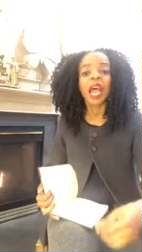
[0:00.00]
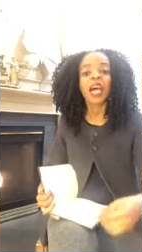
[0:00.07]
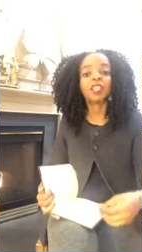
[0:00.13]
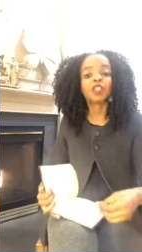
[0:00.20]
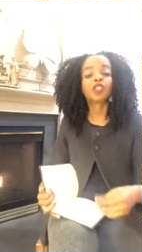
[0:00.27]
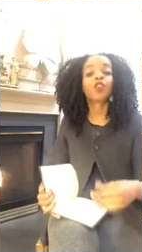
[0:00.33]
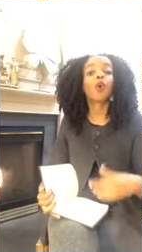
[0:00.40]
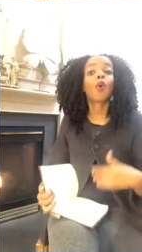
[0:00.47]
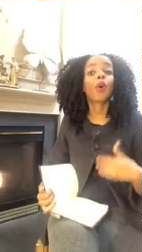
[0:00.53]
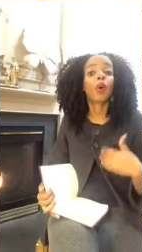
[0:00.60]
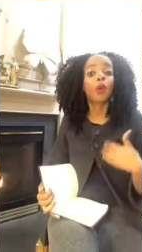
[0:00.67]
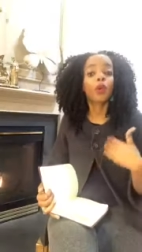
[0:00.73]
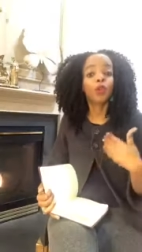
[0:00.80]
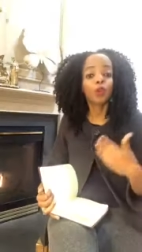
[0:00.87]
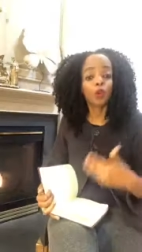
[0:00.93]
And so
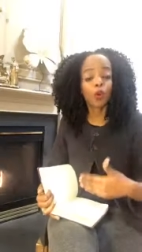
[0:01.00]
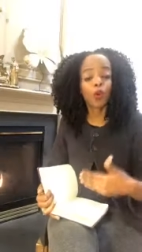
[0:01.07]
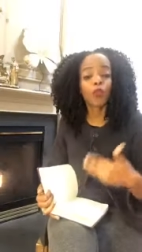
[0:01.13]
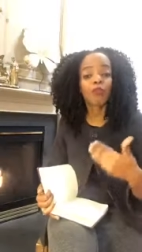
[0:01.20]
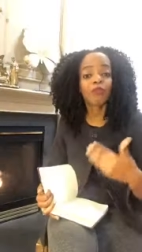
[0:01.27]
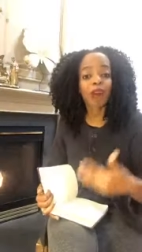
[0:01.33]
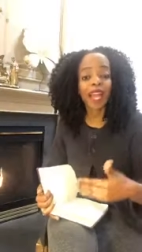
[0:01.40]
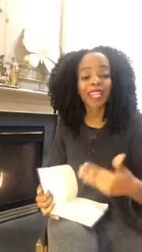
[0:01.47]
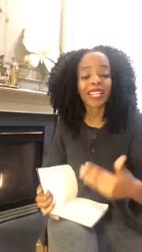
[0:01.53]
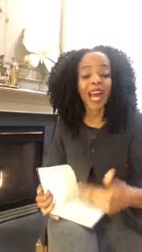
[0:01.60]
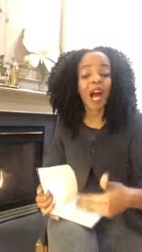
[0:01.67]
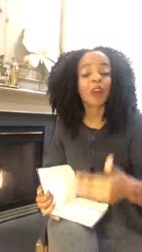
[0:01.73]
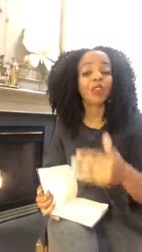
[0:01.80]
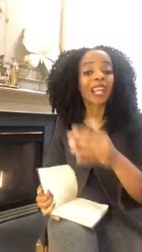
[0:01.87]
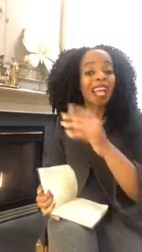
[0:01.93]
you find
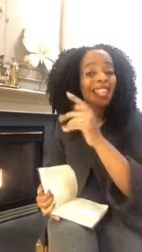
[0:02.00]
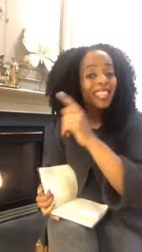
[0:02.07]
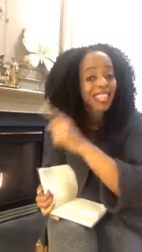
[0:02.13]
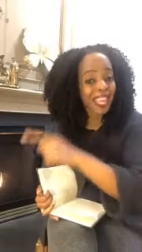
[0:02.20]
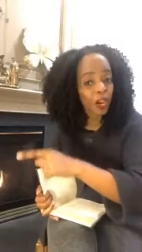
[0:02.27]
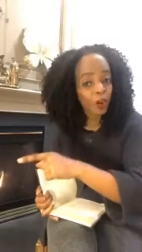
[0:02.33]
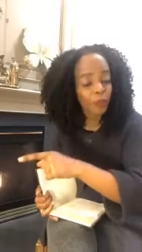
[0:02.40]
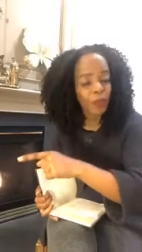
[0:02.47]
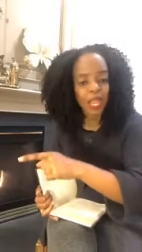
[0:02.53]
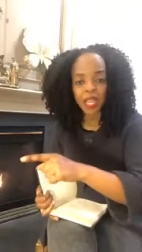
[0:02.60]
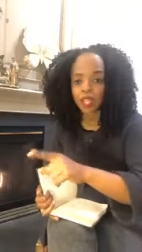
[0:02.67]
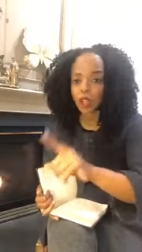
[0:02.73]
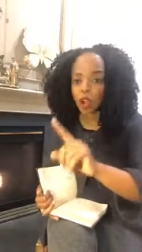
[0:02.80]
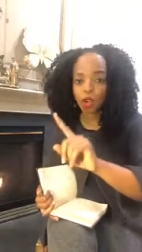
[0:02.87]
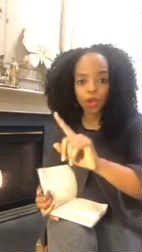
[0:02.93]
out their
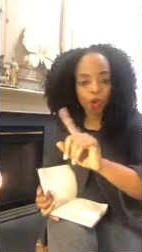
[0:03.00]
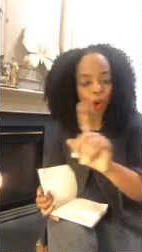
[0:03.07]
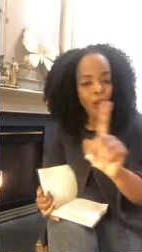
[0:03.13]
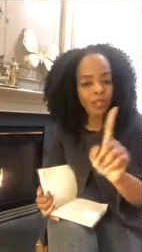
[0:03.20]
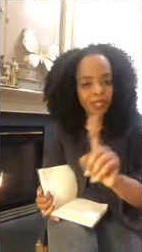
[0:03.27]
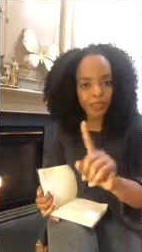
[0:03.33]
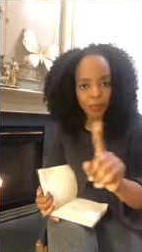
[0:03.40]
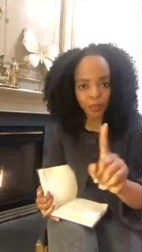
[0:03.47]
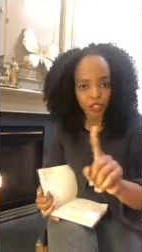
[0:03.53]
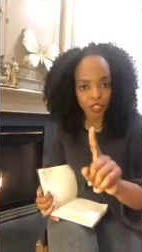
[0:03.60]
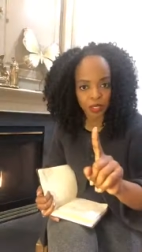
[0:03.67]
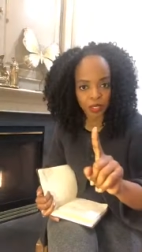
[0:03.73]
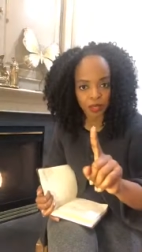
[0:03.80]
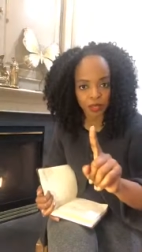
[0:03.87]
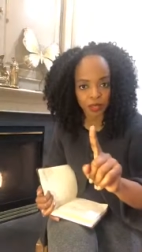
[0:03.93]
pain, no
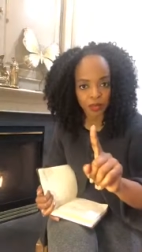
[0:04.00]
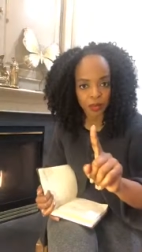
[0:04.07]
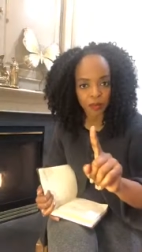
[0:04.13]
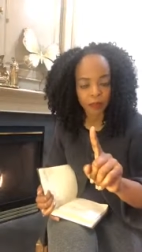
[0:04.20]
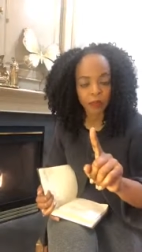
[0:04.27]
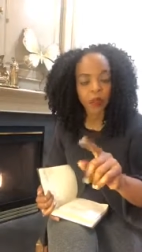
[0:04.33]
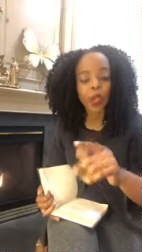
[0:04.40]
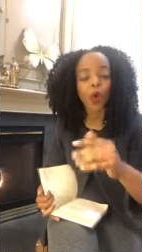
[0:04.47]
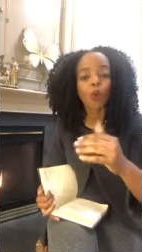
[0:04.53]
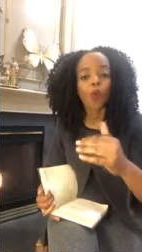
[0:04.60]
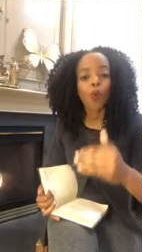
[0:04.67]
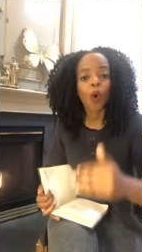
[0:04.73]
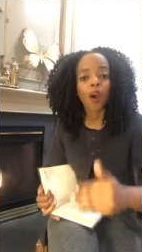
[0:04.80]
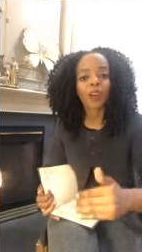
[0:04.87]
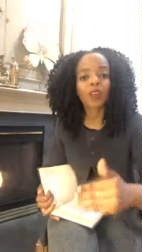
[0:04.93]
assumptions.
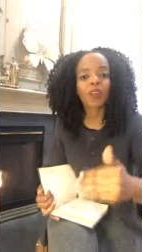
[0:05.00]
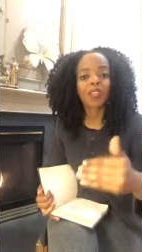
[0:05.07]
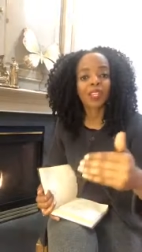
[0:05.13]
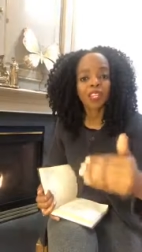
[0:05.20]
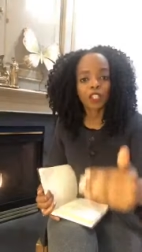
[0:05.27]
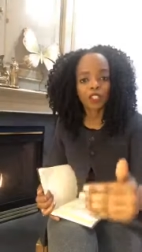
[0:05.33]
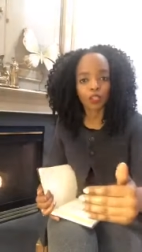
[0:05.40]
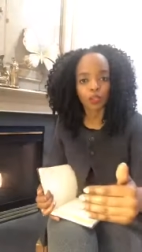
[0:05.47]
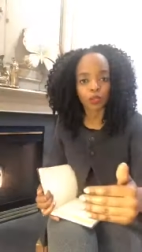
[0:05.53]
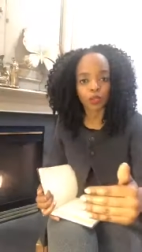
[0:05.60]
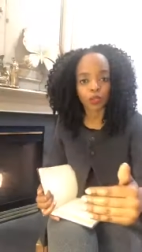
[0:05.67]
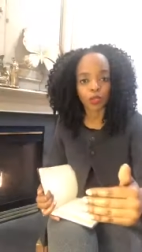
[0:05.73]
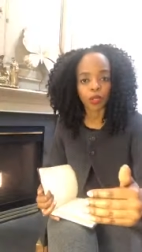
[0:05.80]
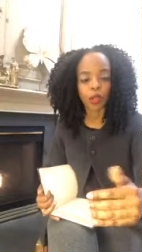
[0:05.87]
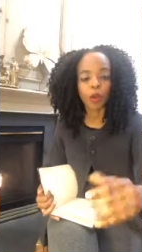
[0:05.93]
What are the
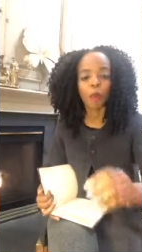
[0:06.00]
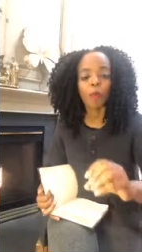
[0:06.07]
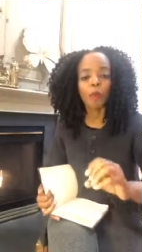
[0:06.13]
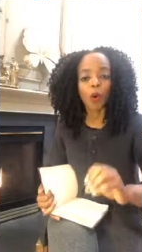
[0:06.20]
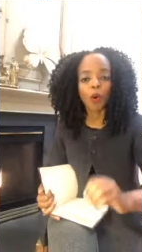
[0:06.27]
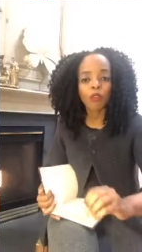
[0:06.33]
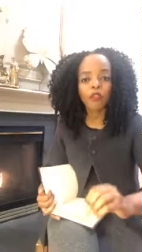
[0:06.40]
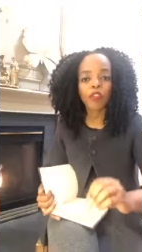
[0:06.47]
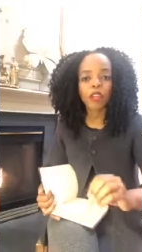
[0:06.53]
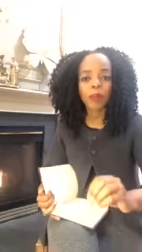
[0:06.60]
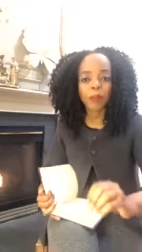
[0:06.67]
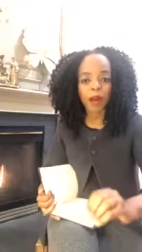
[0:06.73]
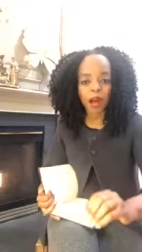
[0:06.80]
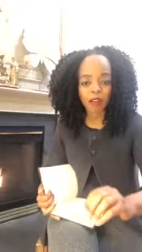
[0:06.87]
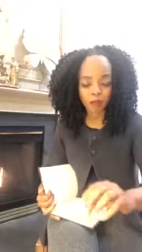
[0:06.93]
issues? Over and
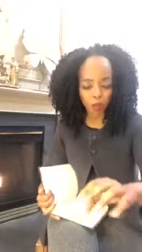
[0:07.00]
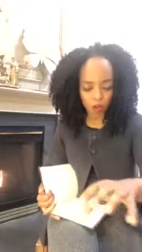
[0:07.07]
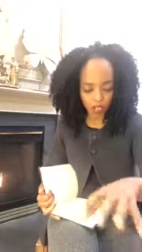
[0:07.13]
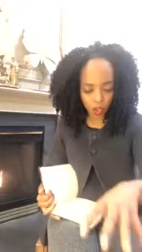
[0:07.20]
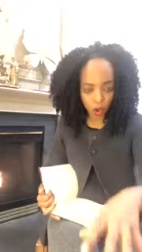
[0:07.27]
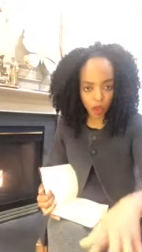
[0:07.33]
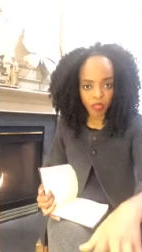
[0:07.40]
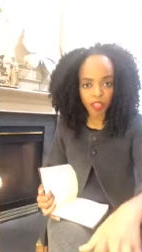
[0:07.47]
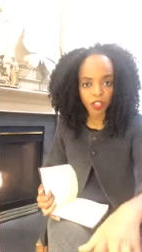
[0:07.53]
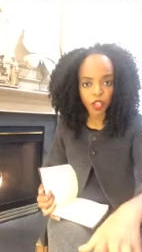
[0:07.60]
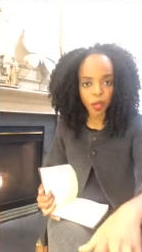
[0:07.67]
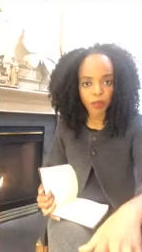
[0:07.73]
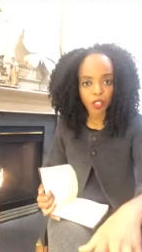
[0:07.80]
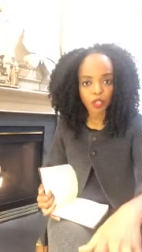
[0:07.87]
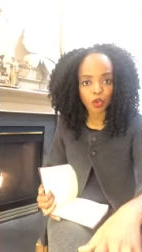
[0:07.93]
above what's on the
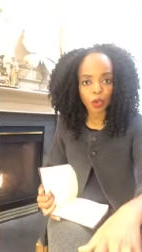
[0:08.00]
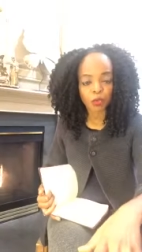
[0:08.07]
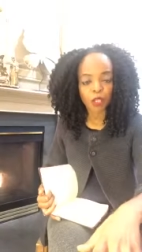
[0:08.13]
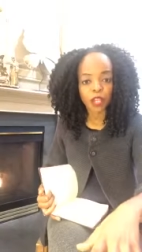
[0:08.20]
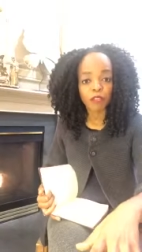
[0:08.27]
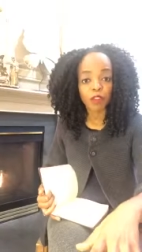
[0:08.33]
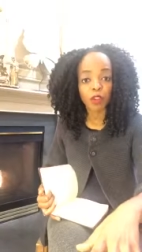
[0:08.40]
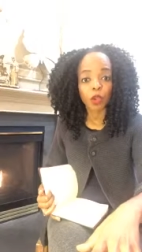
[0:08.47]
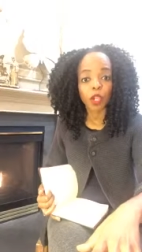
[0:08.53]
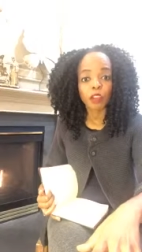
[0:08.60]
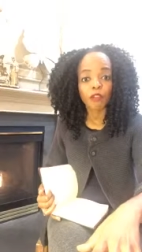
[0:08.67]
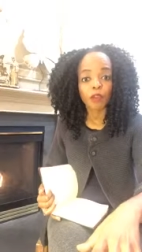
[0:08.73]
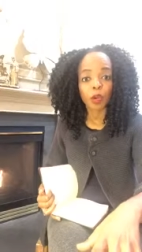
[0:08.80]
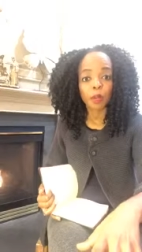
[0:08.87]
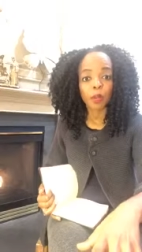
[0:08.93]
job description if you're
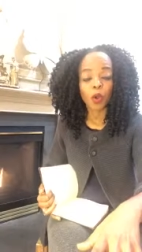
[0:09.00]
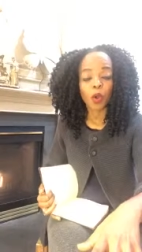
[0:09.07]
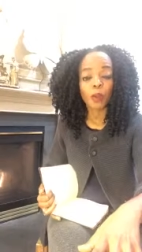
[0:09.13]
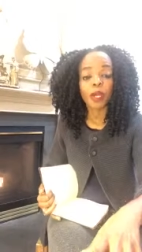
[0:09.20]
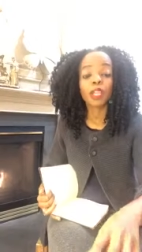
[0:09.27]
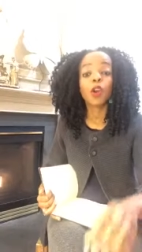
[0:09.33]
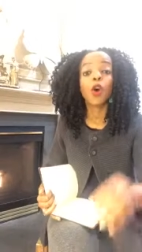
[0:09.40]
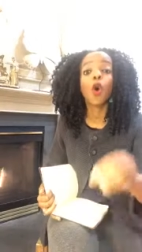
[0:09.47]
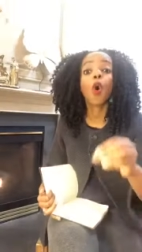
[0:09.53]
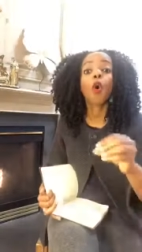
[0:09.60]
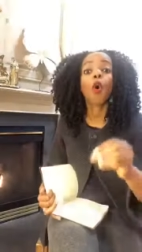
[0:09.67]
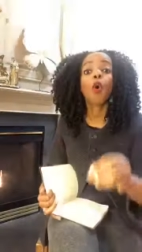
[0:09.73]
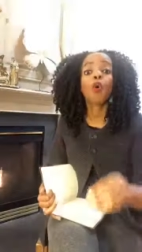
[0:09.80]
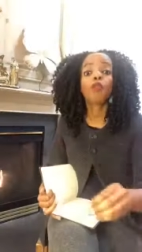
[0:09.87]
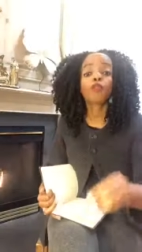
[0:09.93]
looking for employment,
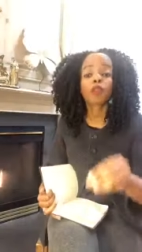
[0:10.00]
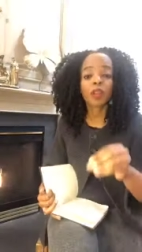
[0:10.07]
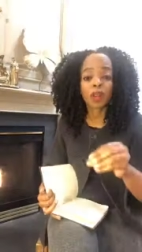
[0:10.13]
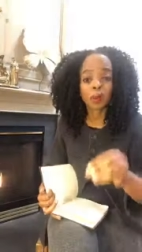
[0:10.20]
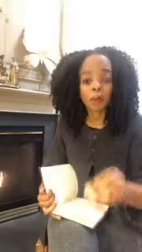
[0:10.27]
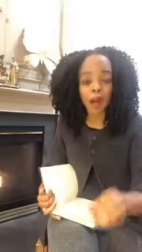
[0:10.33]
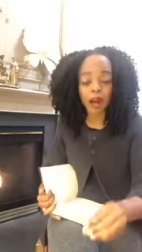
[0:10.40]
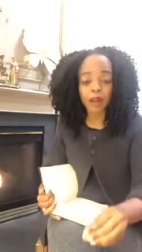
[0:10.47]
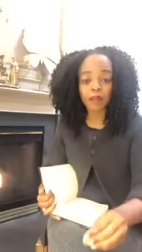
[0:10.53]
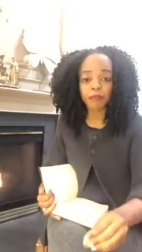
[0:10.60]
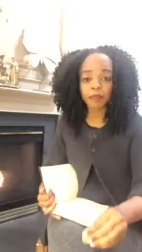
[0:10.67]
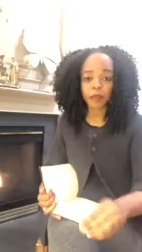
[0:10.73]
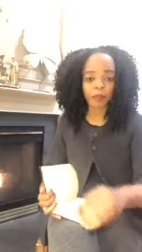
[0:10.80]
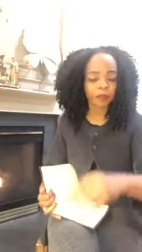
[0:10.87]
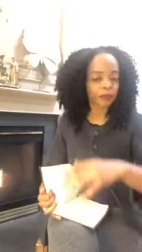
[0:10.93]
over and
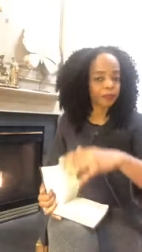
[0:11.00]
above,